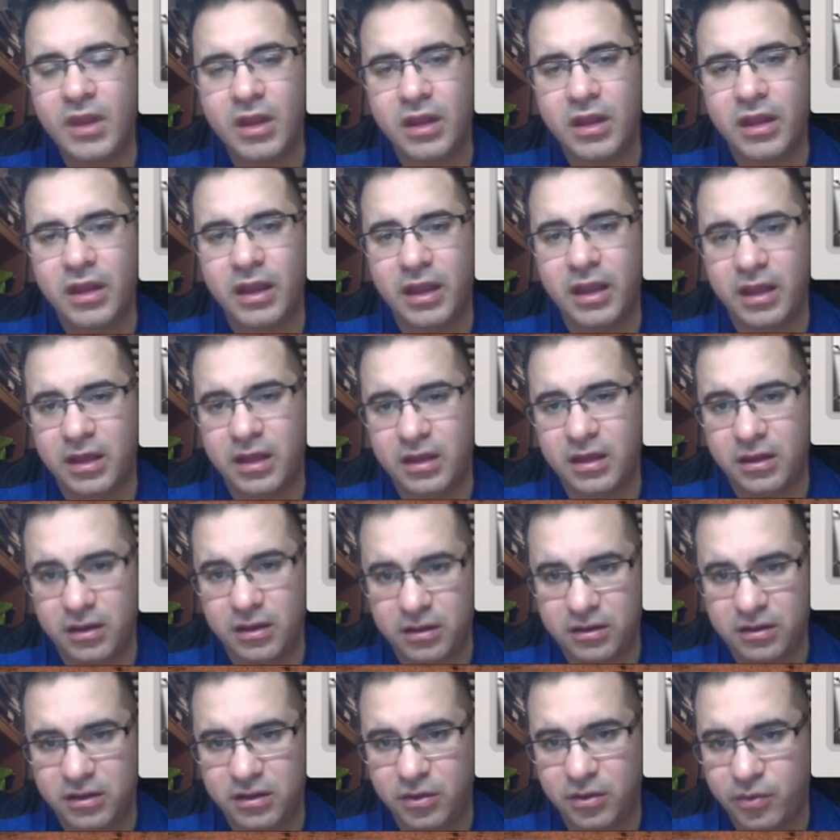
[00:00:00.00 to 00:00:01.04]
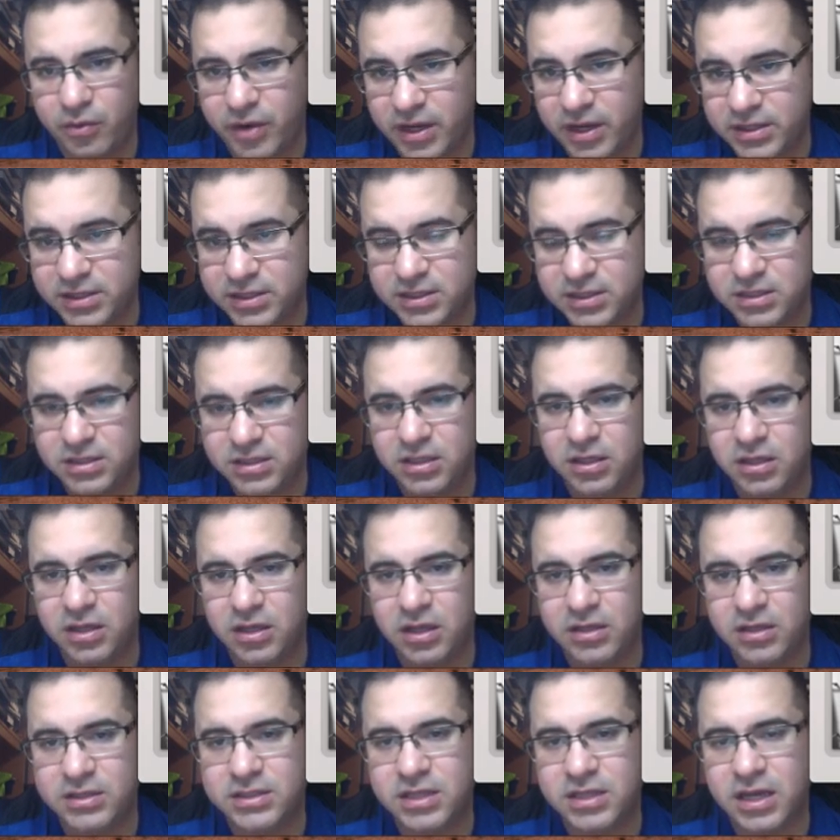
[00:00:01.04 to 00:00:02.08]
the rest,
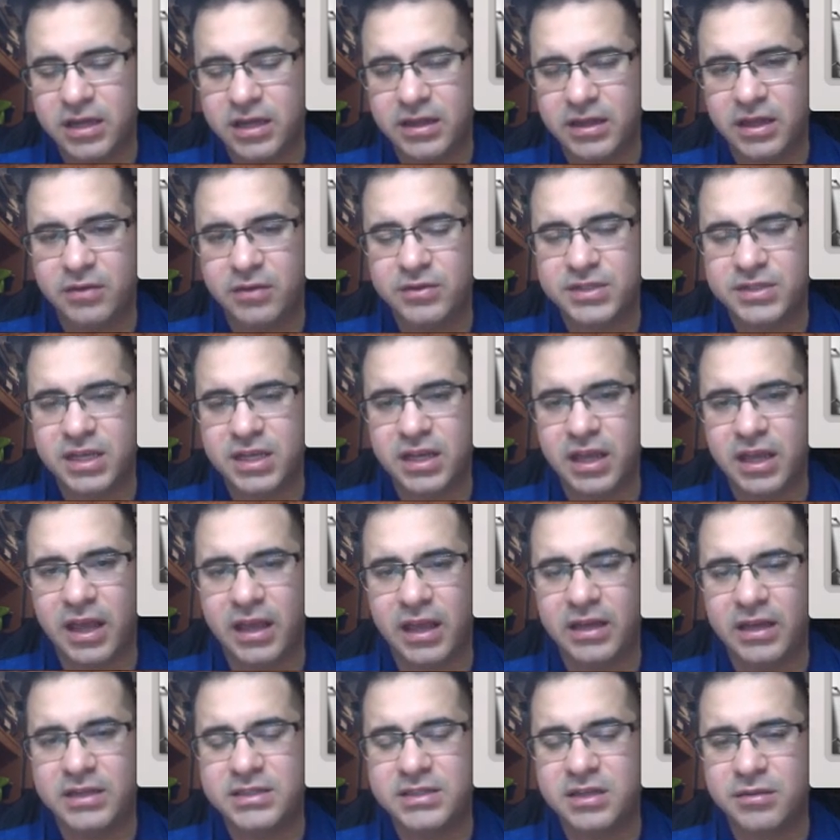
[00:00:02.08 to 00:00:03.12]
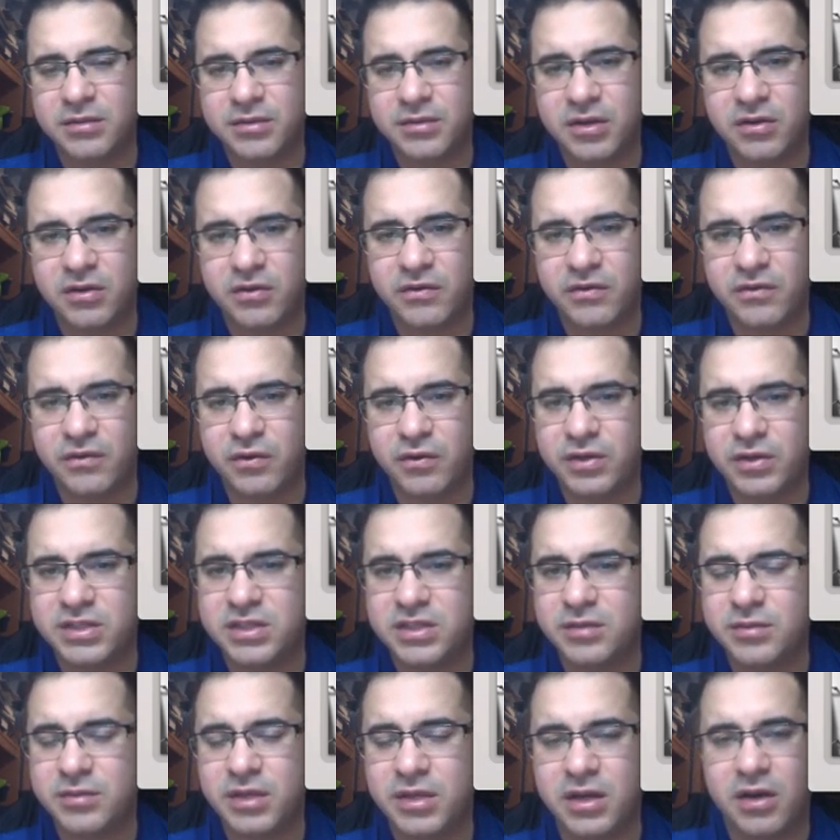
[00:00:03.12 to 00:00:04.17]
it's I think it was like 80 something or 40
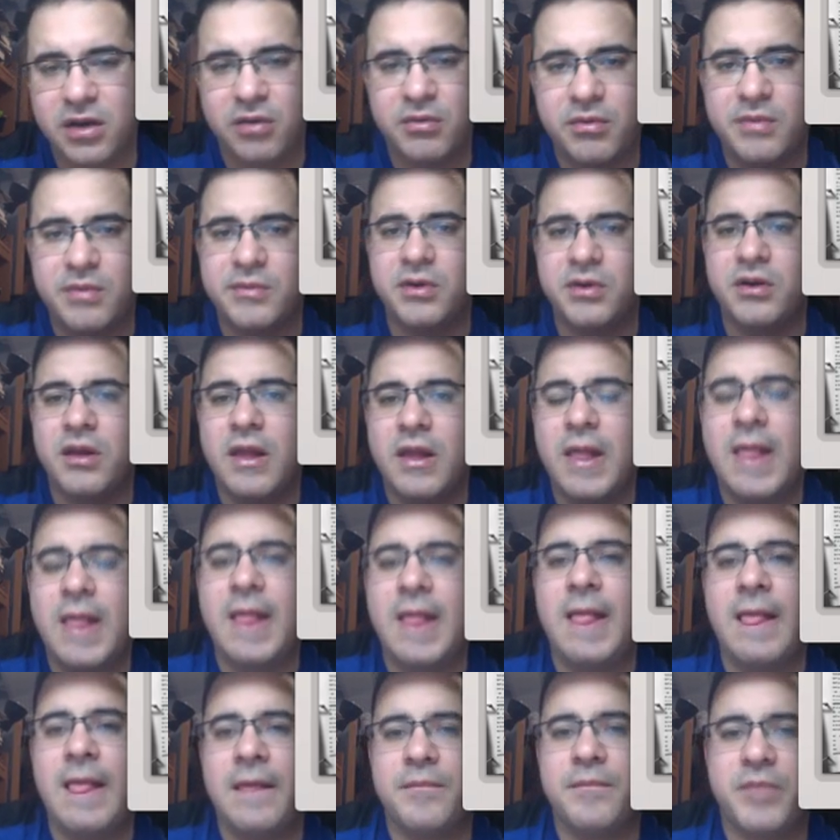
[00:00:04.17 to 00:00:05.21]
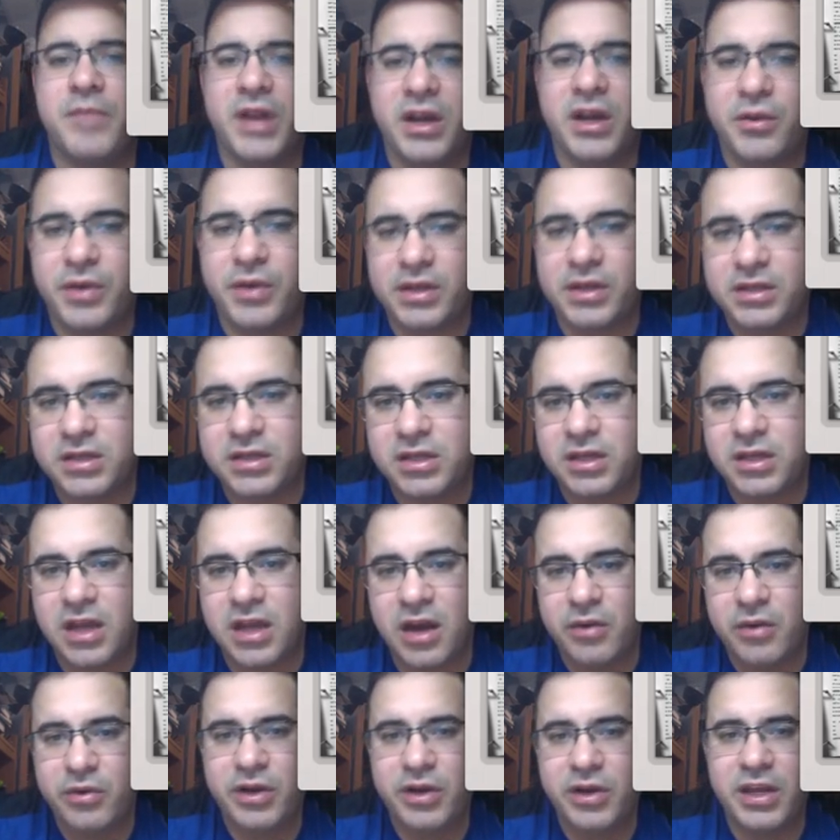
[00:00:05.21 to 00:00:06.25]
something, I don't remember. But anyway,
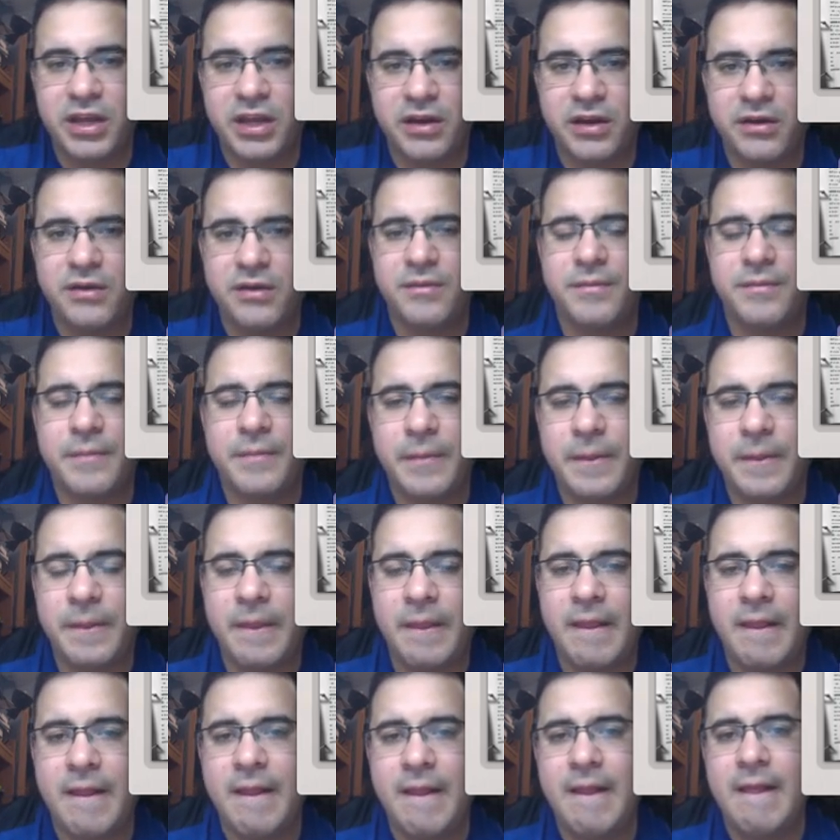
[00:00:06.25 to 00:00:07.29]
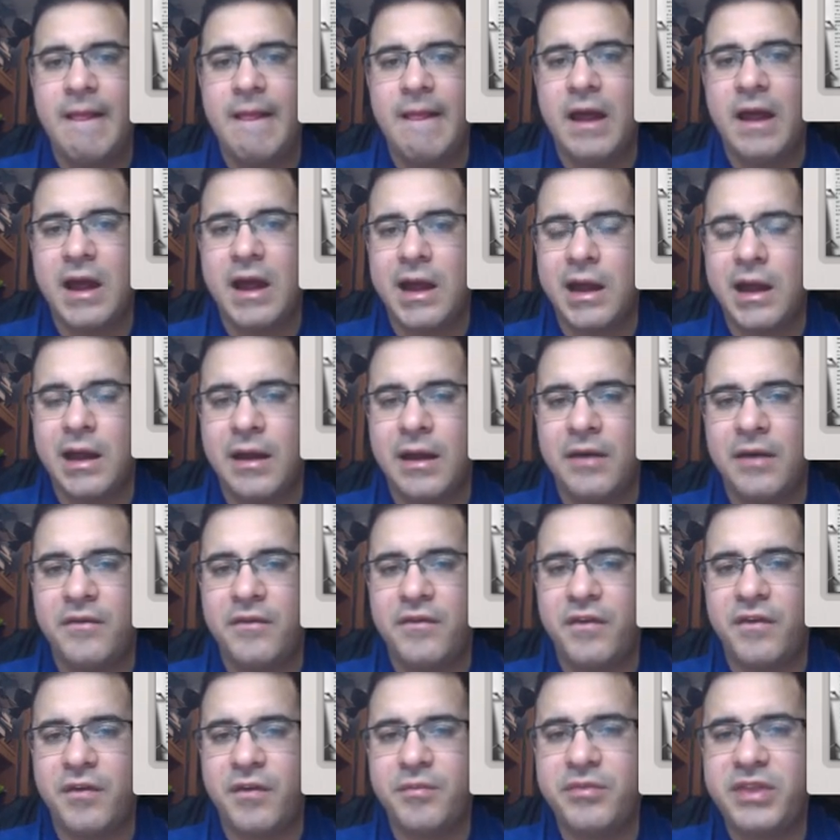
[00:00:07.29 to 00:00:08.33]
now we're here.
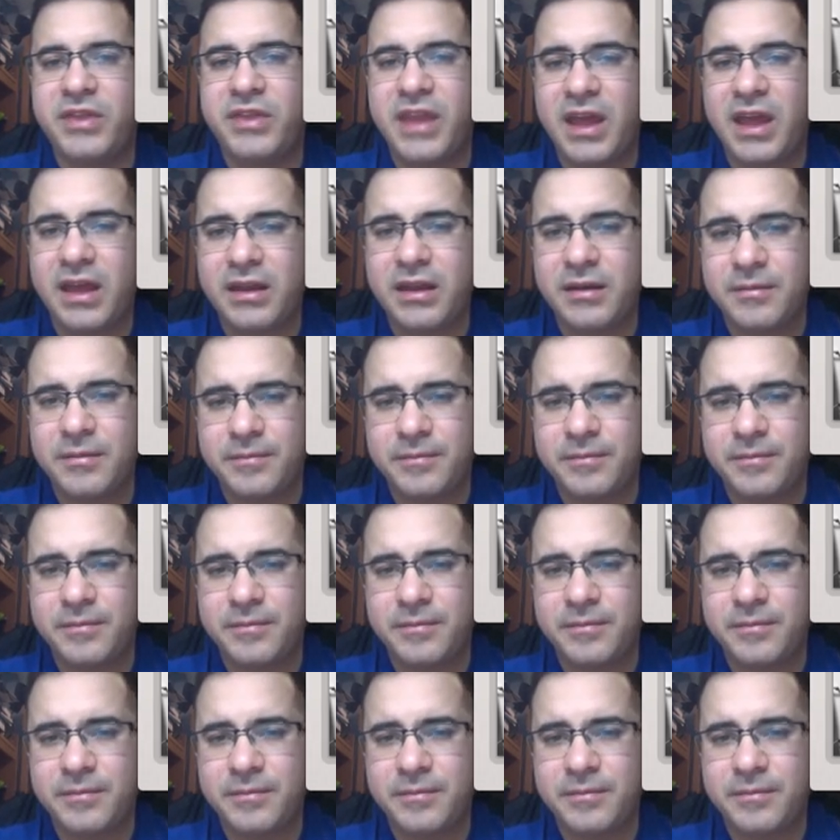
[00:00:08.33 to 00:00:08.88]
From there